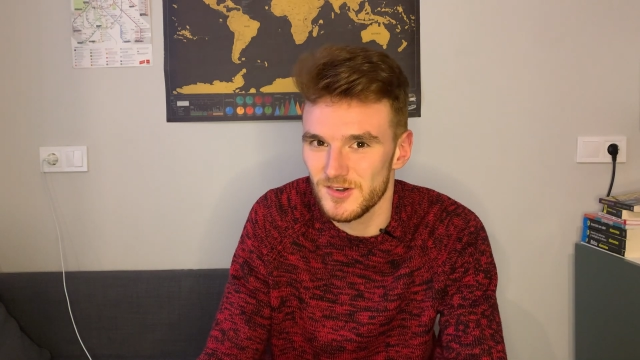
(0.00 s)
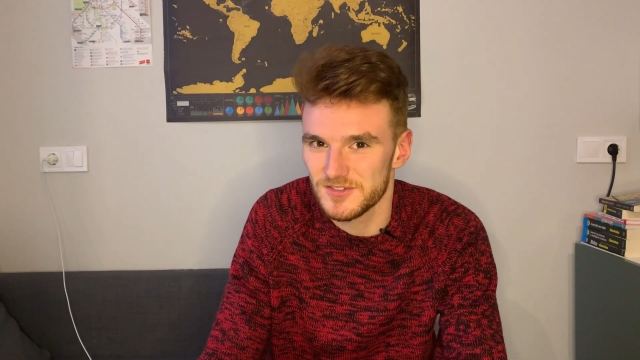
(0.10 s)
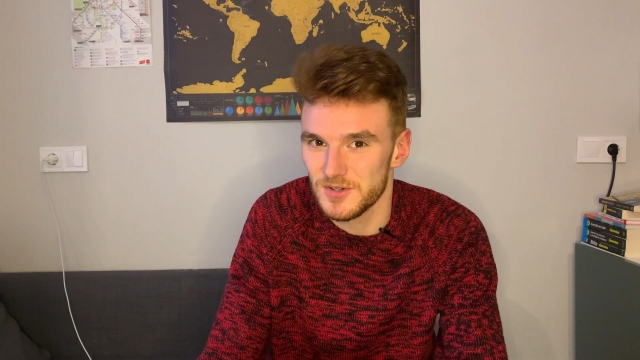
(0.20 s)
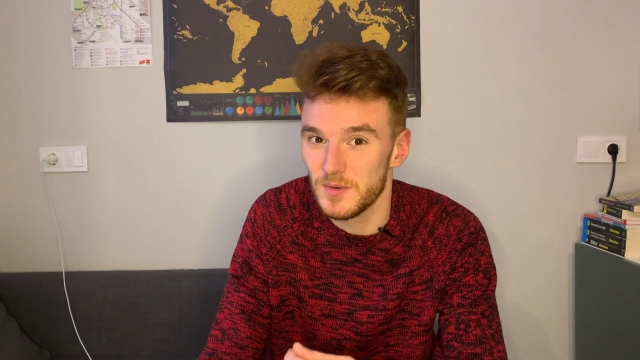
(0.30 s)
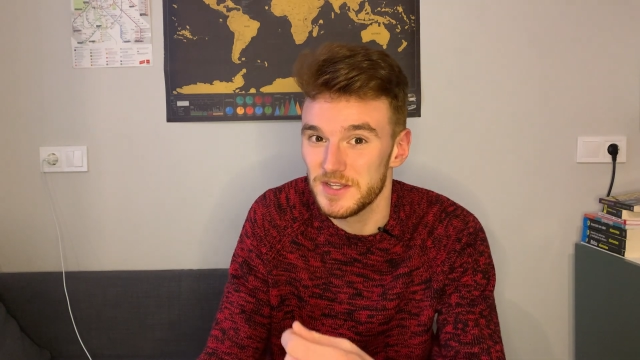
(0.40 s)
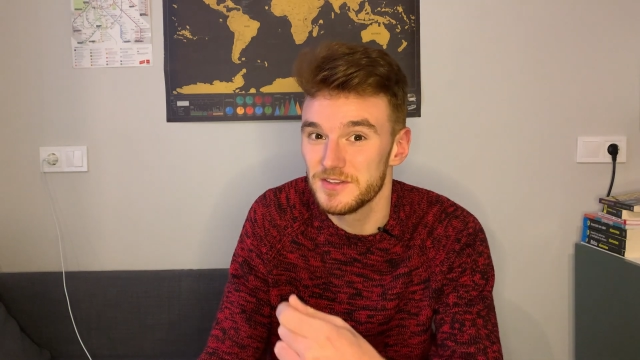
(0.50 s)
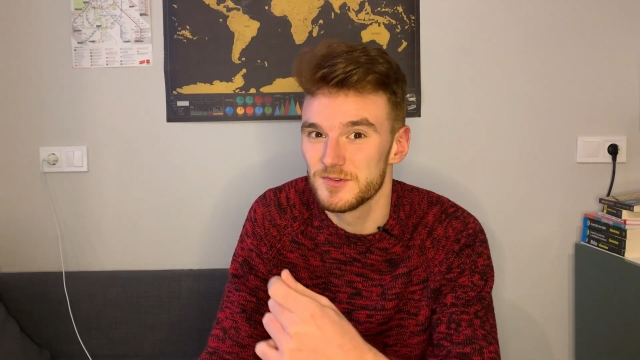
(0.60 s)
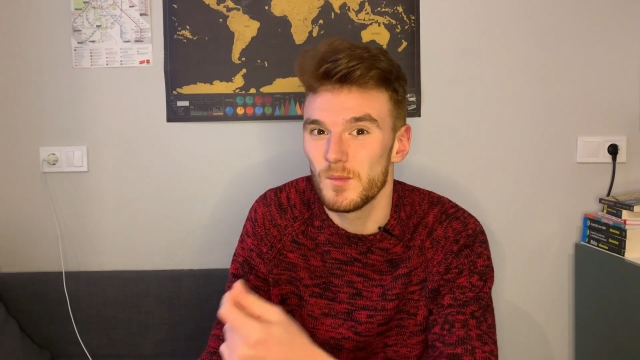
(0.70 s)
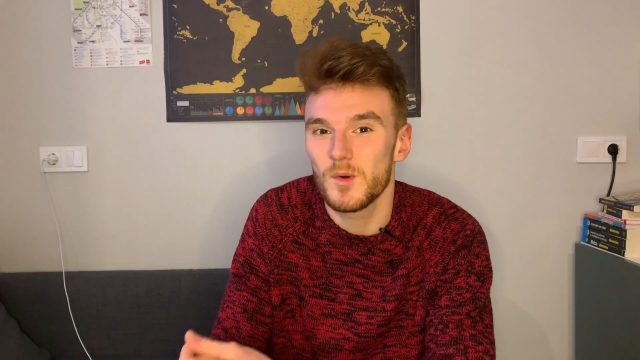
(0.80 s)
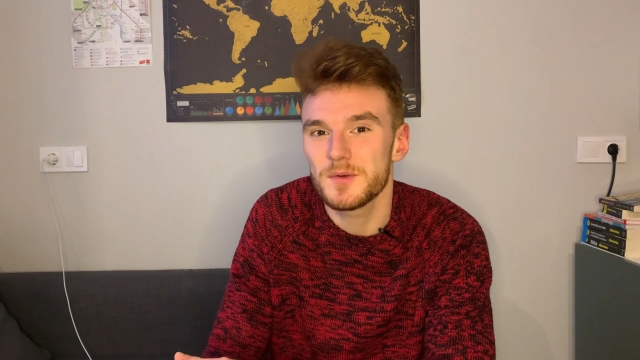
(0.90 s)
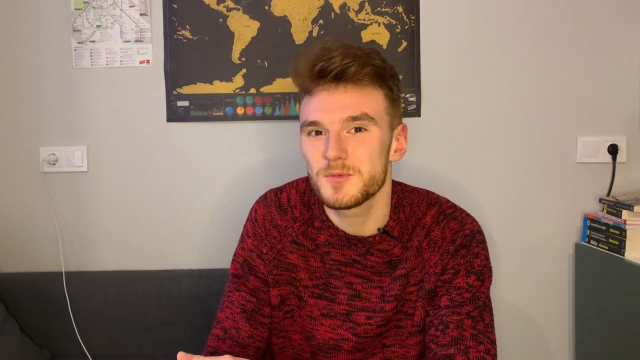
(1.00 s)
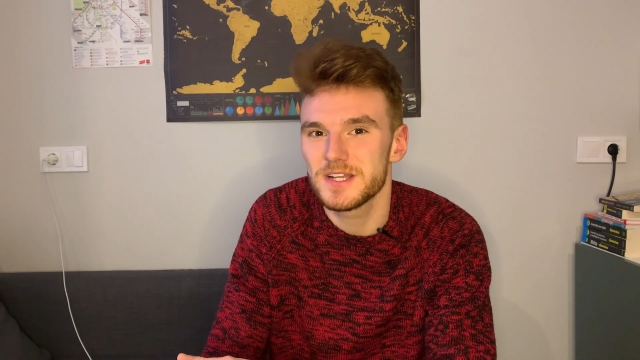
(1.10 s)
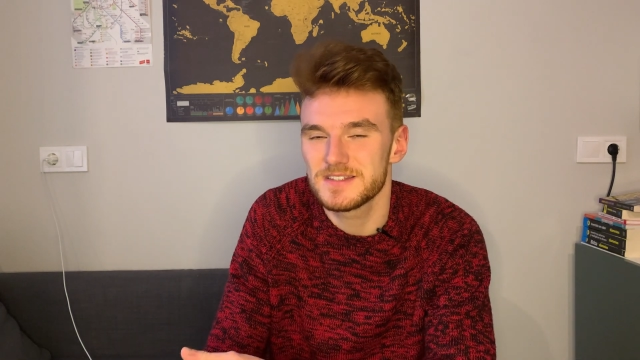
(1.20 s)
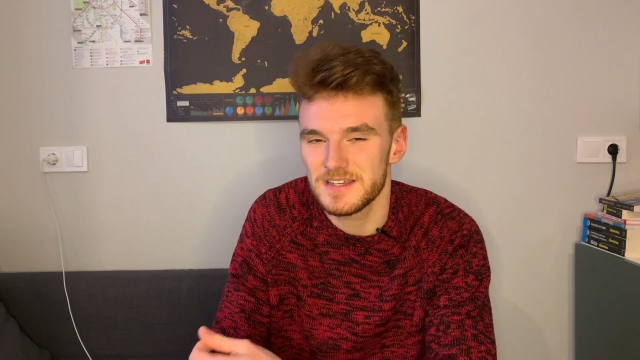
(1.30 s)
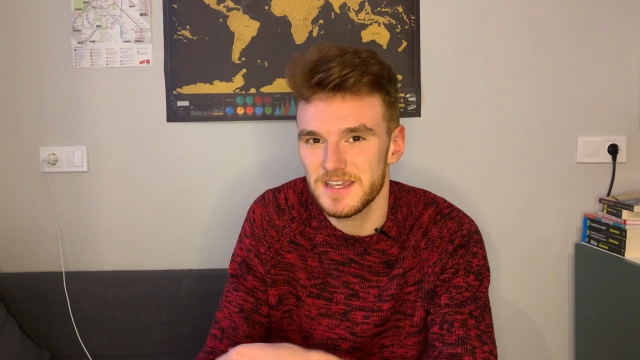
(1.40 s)
so either a one
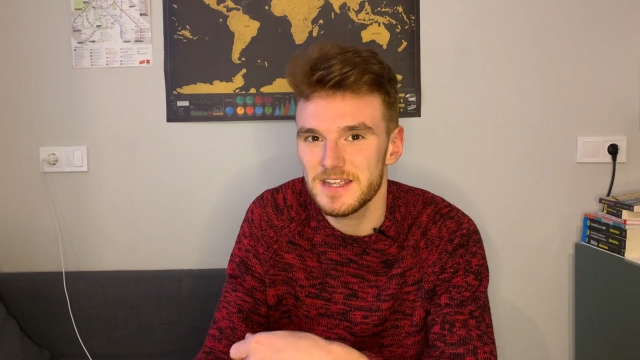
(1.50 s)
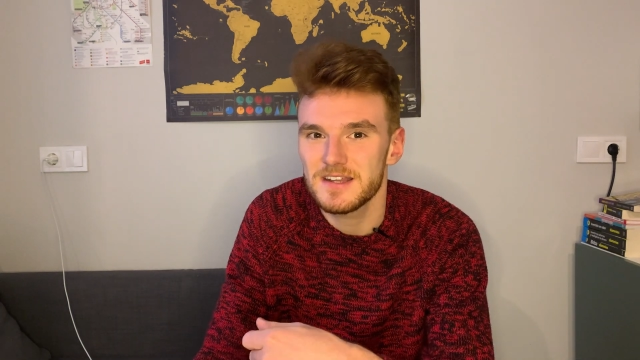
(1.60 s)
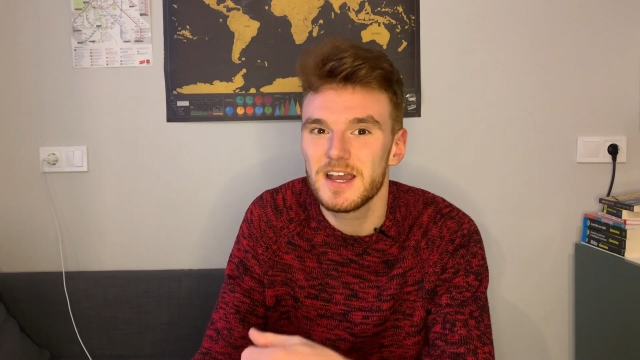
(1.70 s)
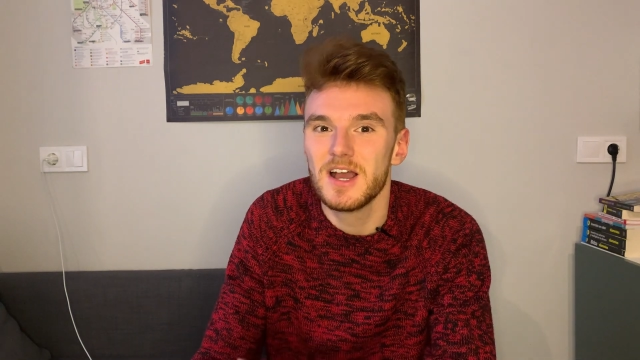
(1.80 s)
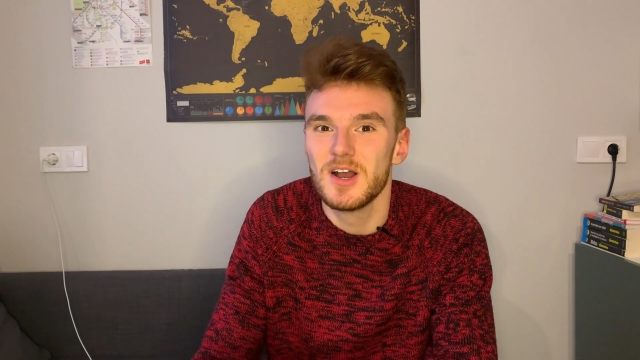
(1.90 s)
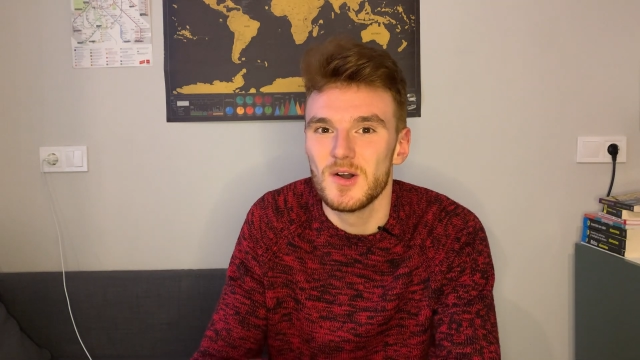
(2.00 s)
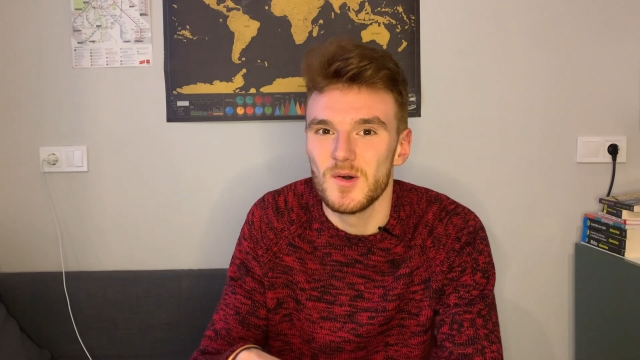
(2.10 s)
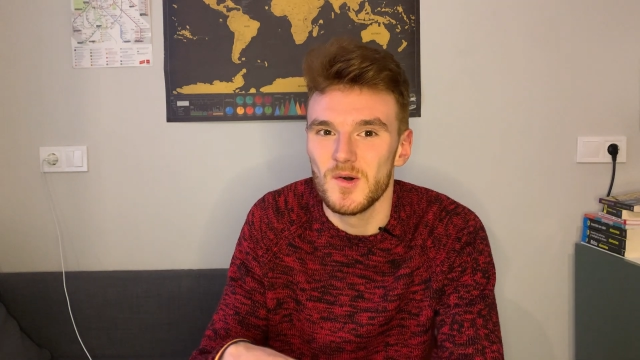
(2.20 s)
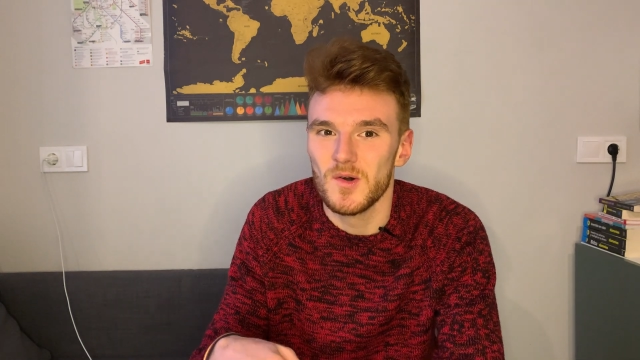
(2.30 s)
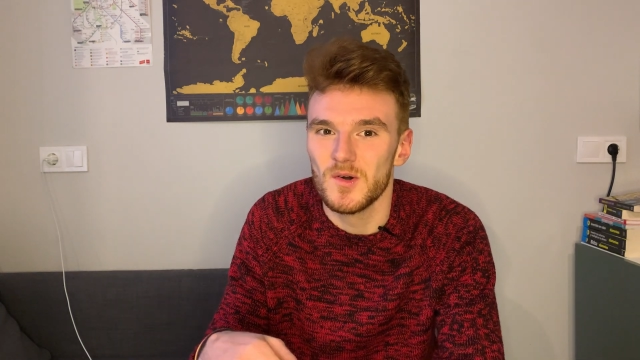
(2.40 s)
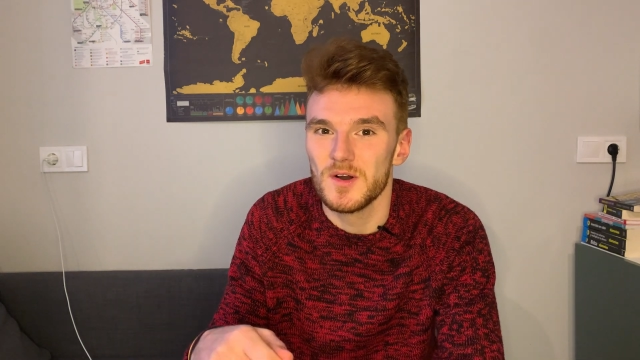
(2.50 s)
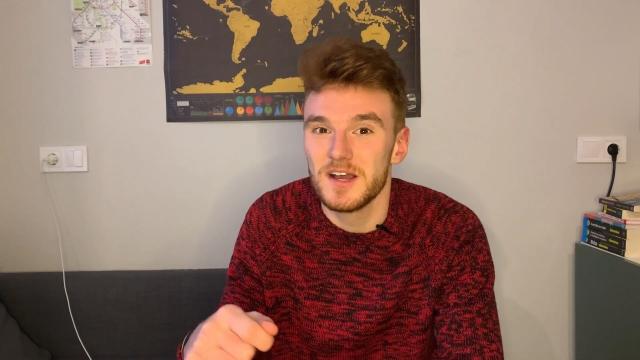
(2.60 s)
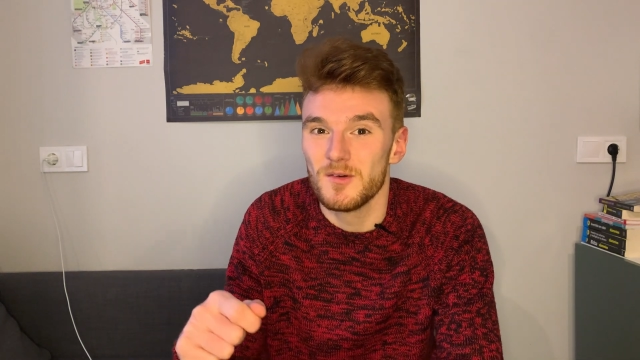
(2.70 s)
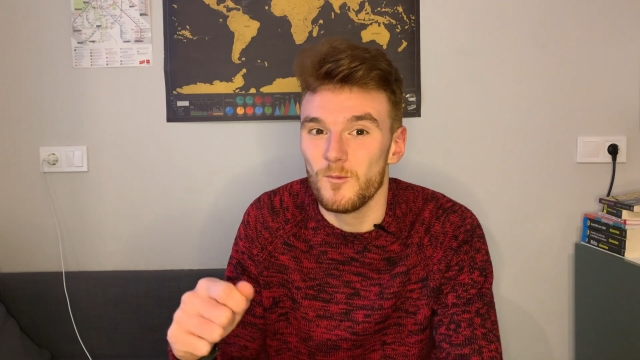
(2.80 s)
way ticket or